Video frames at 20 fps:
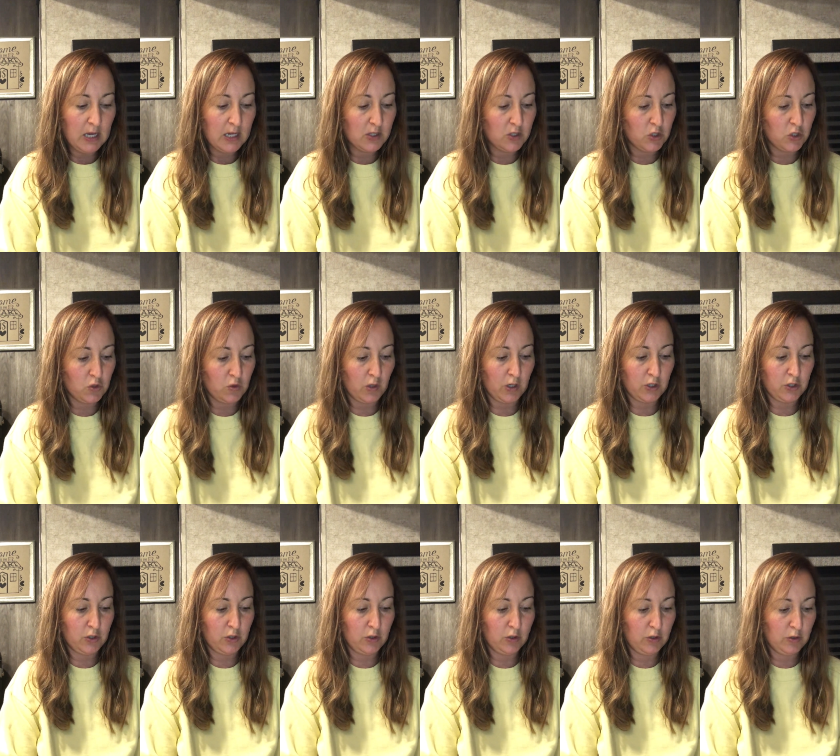
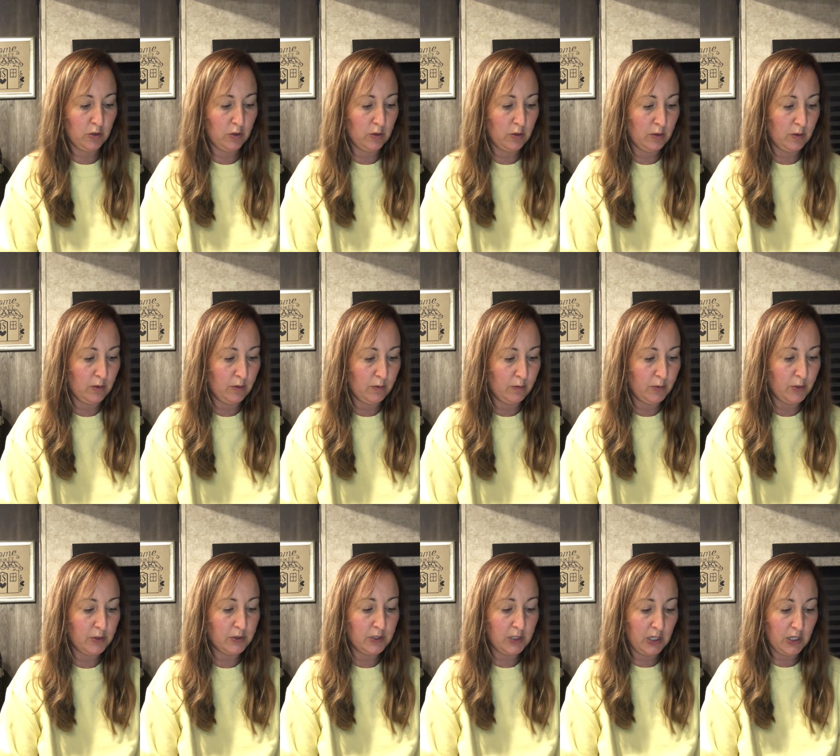instructional
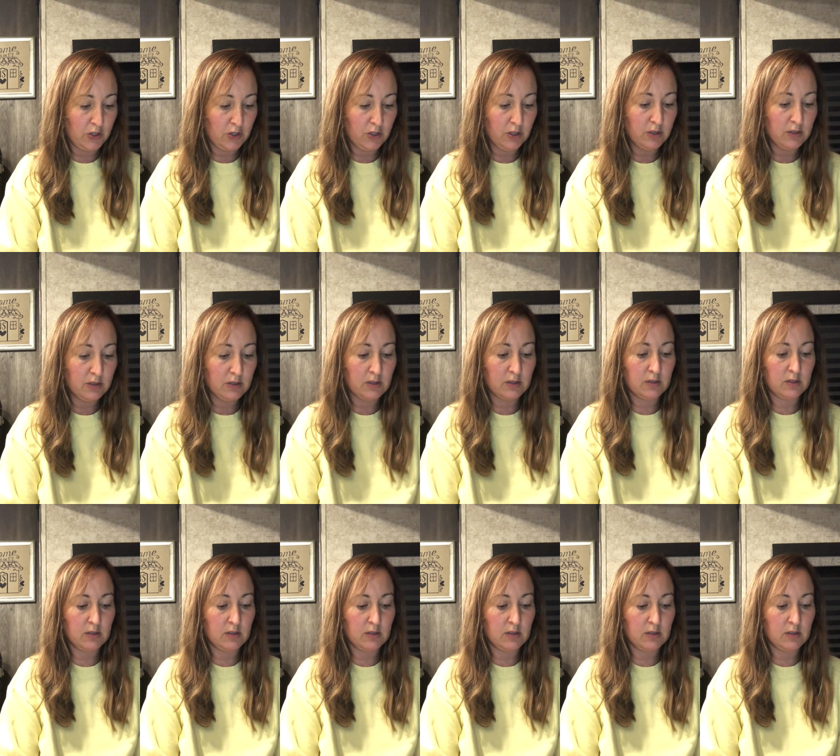procedures,